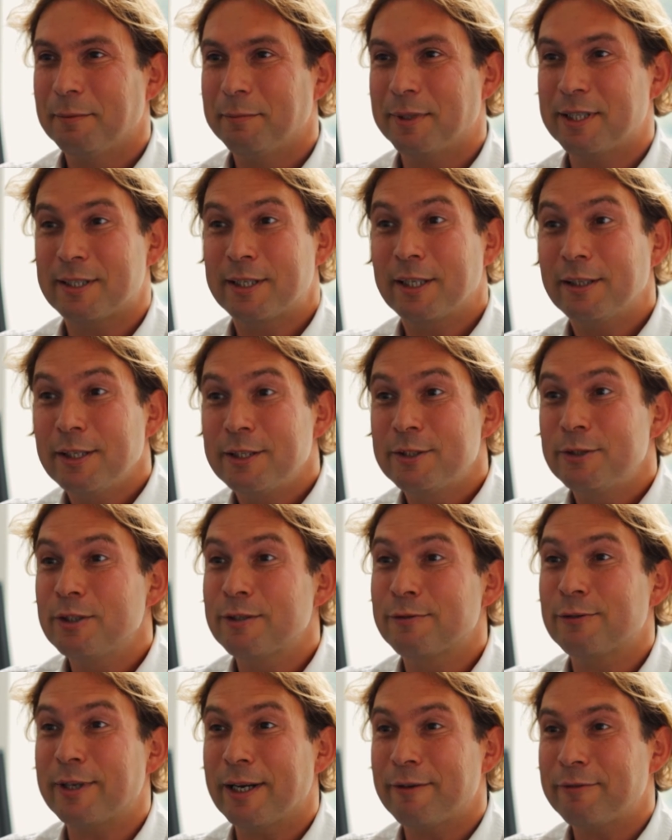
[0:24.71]
But steel is
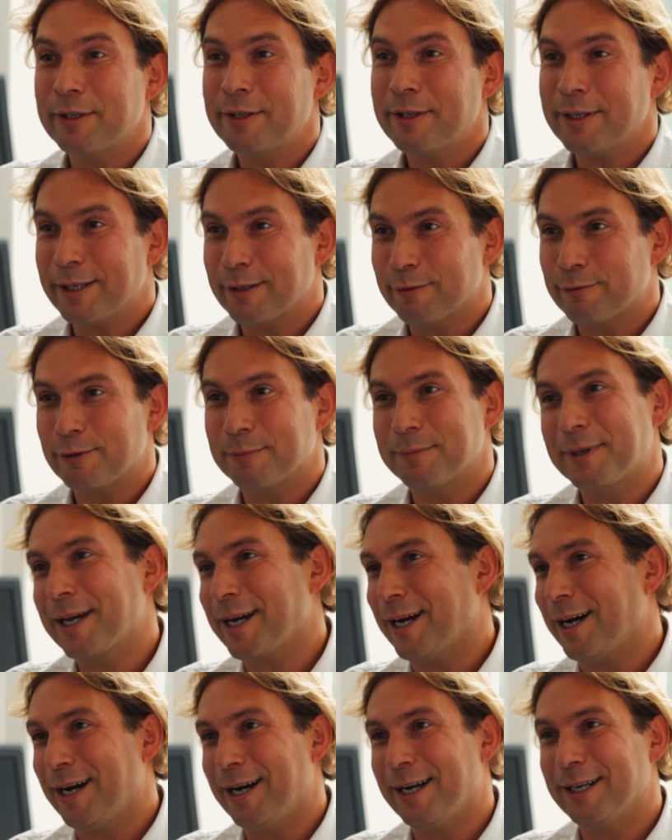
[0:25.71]
used for everything, from
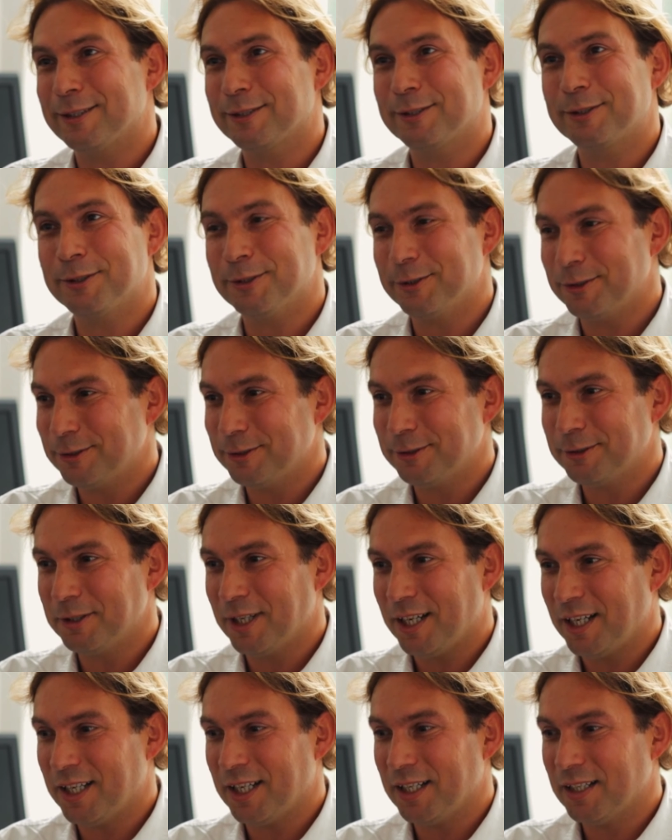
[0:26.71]
cars
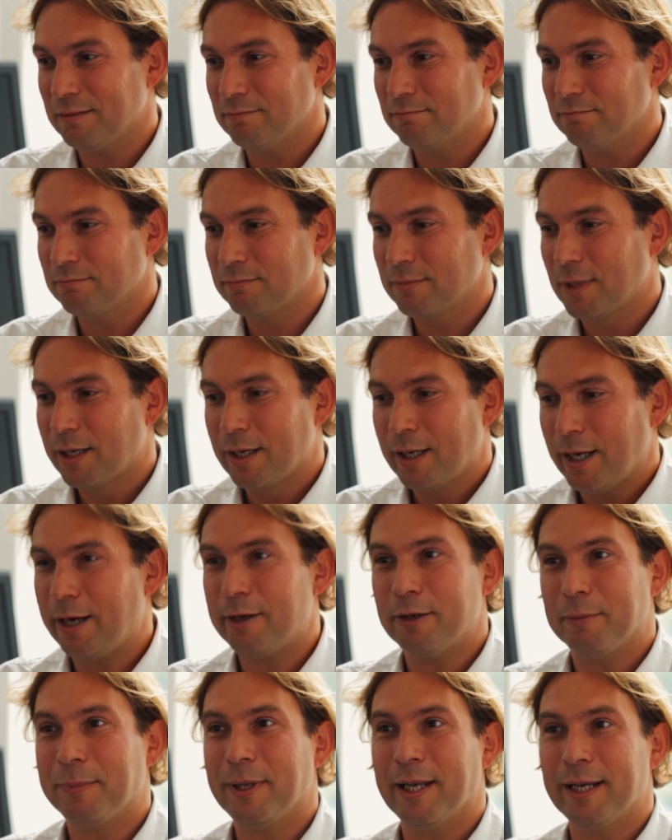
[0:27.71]
to
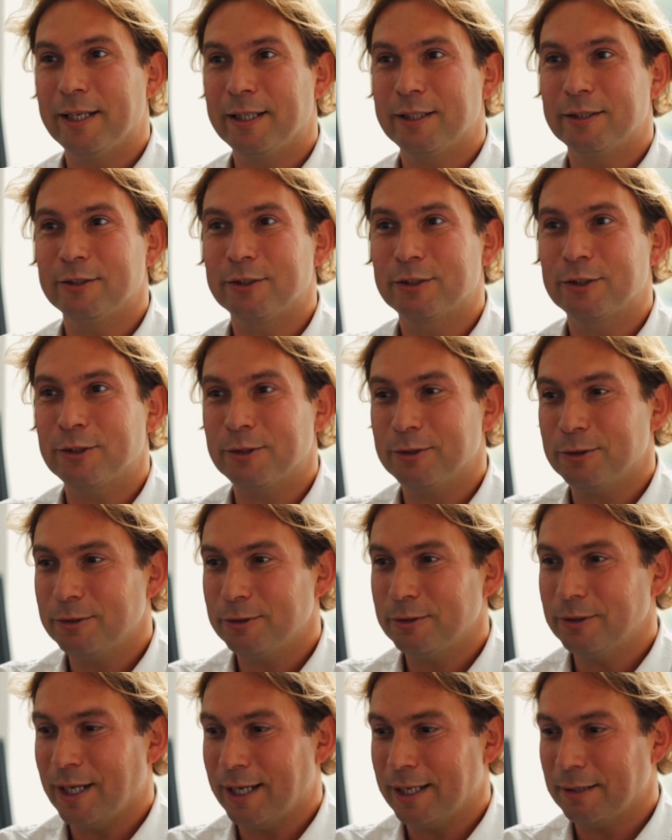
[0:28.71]
aeroplanes
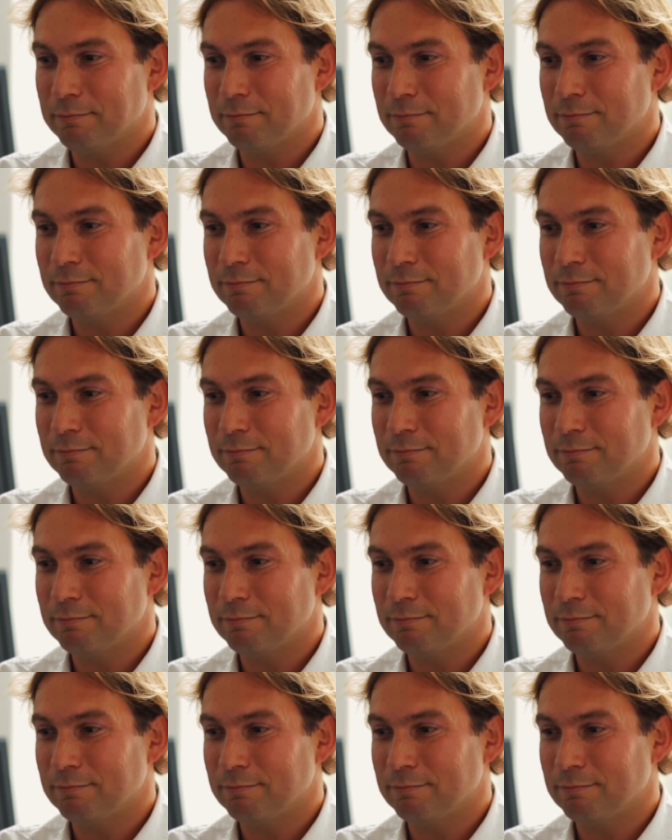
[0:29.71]
to